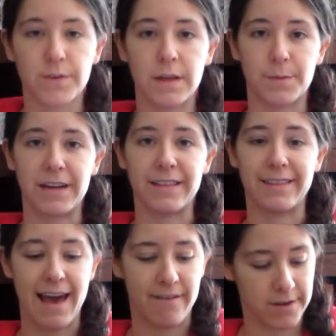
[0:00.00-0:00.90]
really pretty
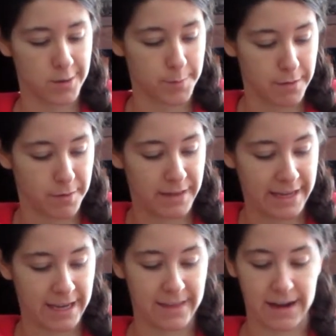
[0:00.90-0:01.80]
lavender baby
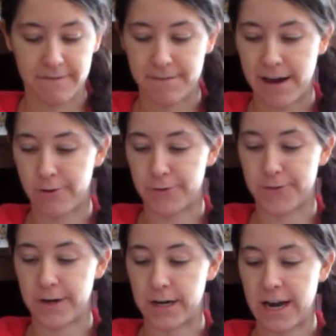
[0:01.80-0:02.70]
blanket that I found
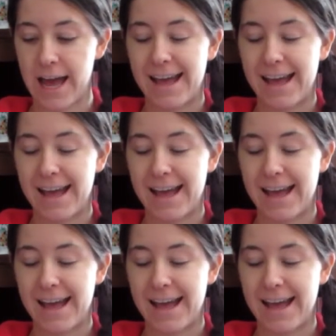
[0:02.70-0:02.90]
for